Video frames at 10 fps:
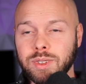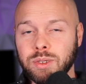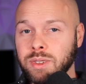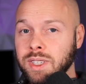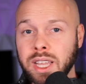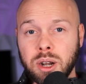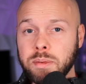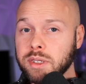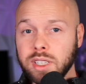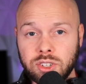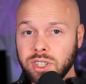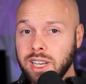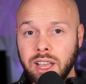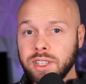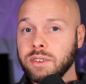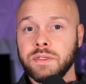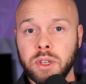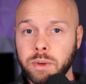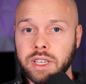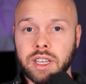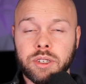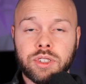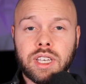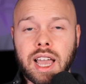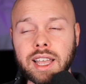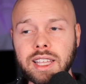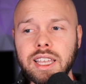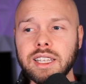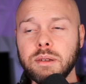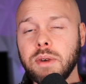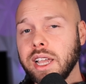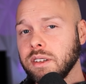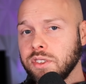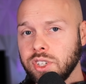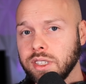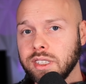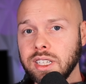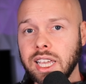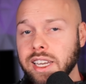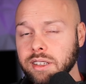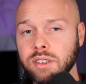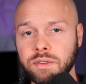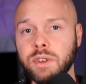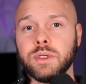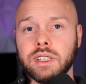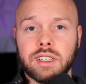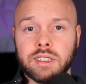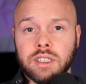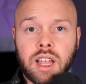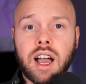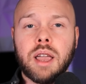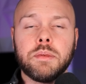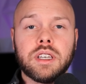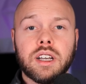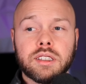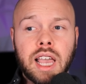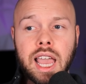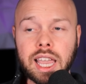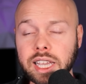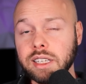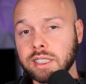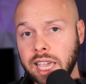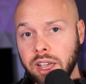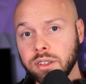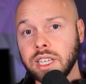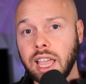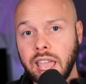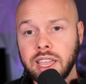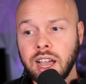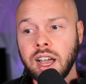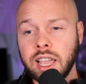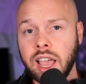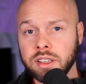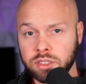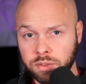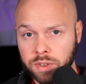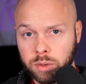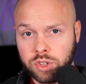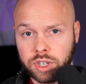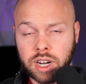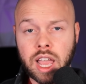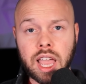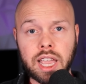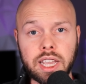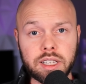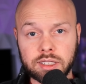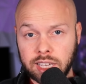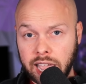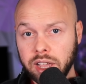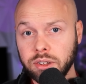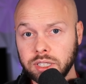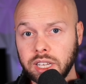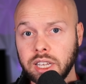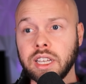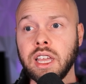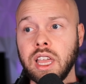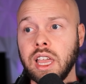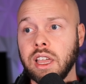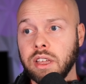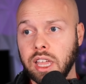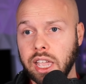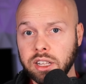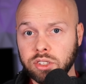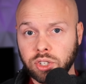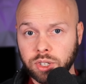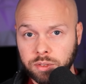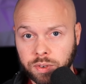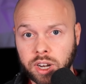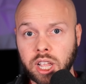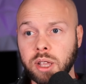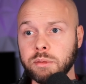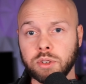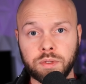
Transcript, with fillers: their position and how they're viewing it. You see, I think in the mind of Jensen, he doesn't view this as a lie because he is counting AI as the future. He is counting inserted frames or